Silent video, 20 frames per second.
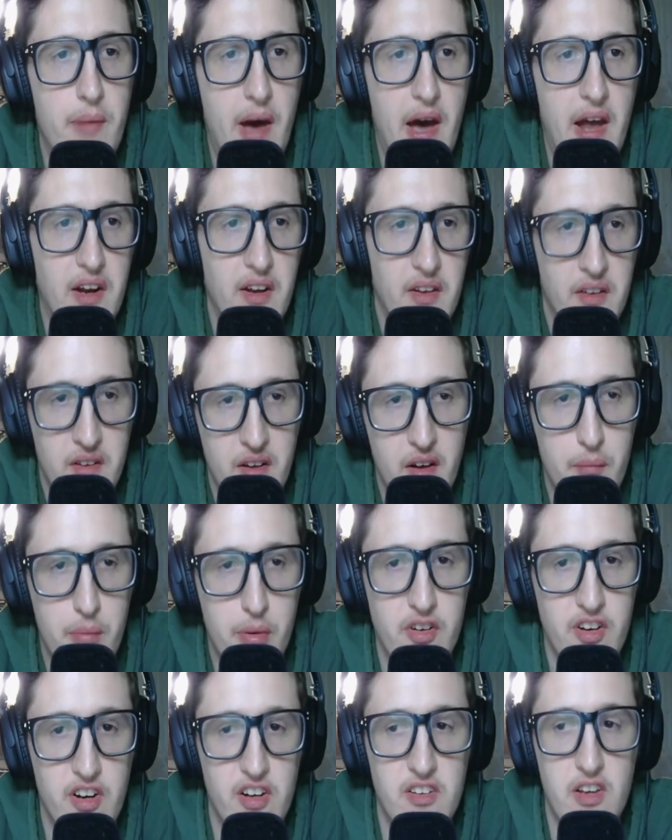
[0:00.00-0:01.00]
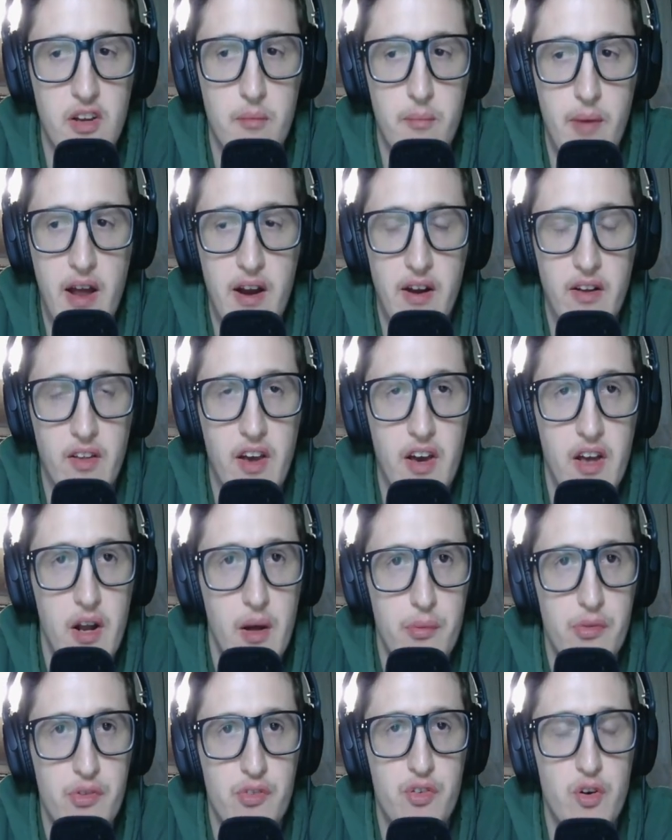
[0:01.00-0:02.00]
projected batting
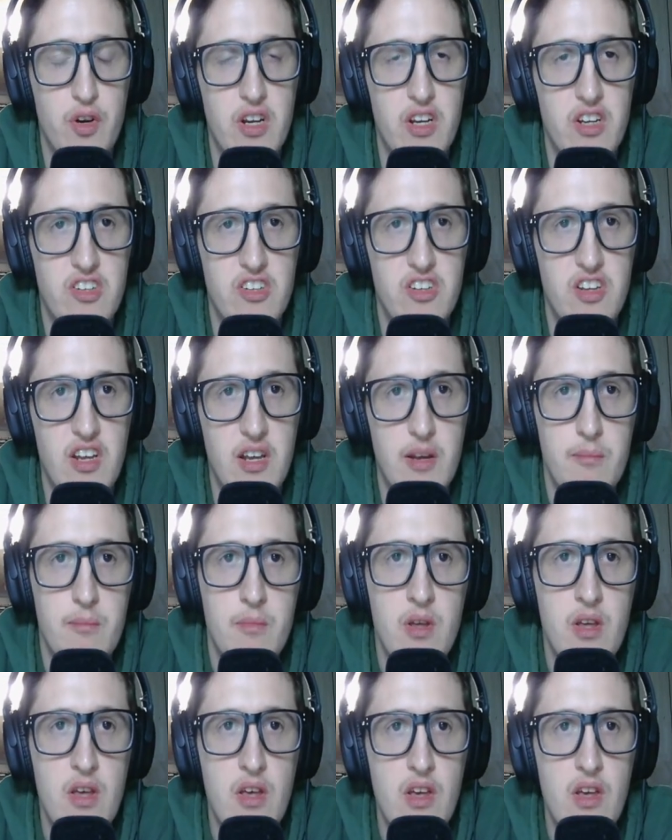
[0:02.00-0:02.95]
lineups for each team.